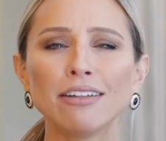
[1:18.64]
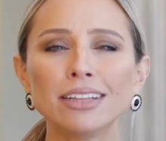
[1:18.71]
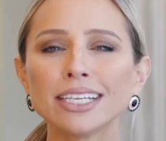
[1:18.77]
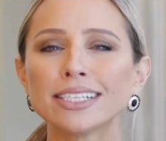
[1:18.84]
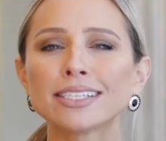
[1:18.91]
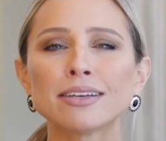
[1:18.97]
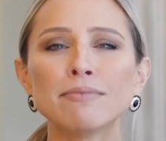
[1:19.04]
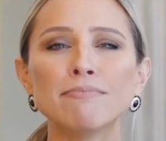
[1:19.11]
Our
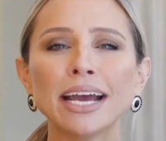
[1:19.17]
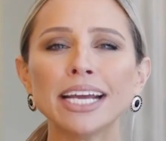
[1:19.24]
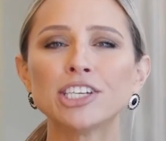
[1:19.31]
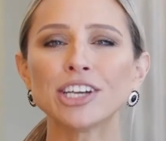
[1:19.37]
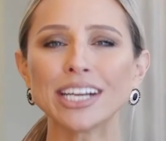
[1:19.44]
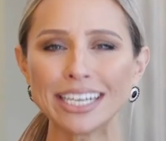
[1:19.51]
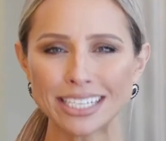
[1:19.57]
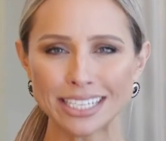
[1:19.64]
links to
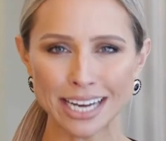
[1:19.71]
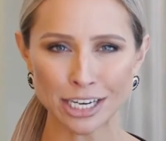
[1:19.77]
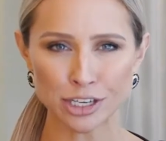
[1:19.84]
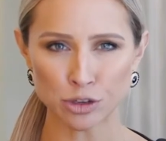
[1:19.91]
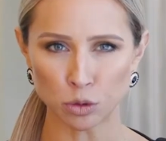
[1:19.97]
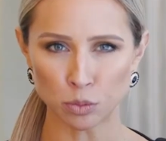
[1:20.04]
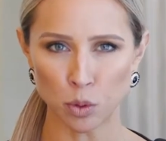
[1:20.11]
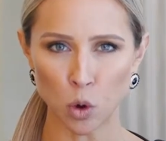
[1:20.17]
major
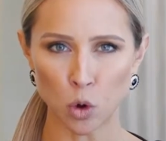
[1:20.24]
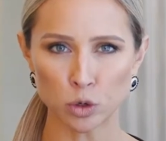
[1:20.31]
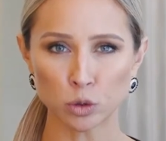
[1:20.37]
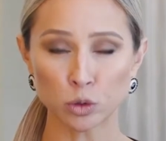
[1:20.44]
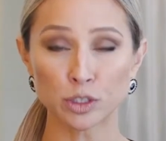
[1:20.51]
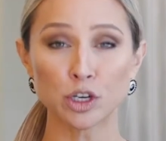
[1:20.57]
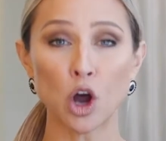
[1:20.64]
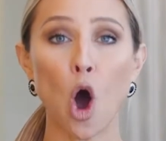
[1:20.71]
international
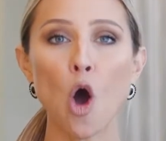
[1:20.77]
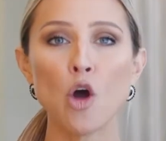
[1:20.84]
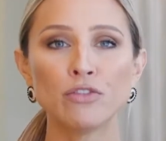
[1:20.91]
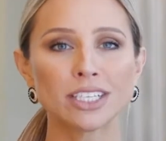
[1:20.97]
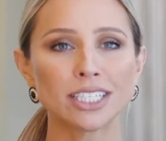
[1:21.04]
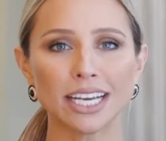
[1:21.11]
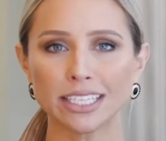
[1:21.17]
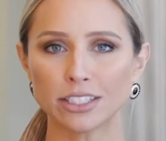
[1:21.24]
portals and
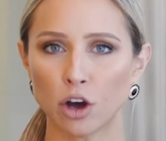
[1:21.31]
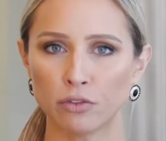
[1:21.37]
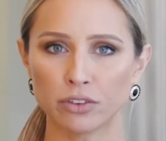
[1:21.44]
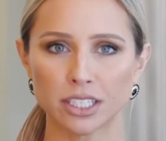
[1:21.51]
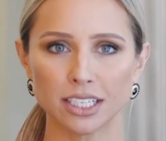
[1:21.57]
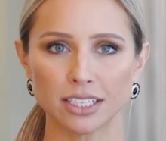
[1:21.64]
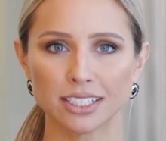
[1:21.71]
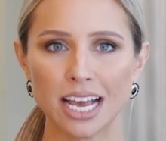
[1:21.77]
overseas
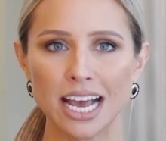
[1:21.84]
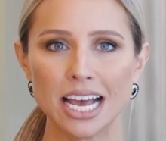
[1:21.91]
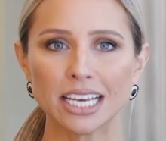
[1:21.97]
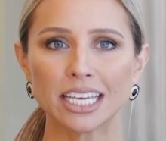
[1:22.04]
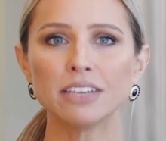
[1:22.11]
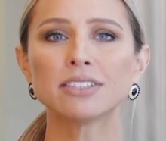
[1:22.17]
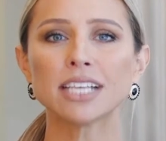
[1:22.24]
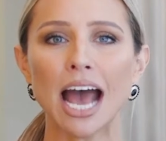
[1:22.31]
offices
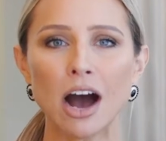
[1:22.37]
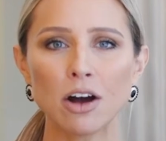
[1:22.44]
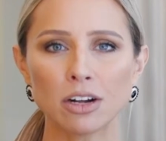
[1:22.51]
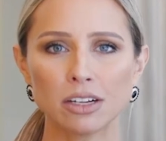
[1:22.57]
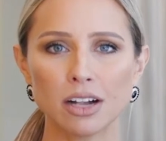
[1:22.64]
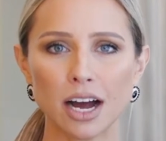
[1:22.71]
gives our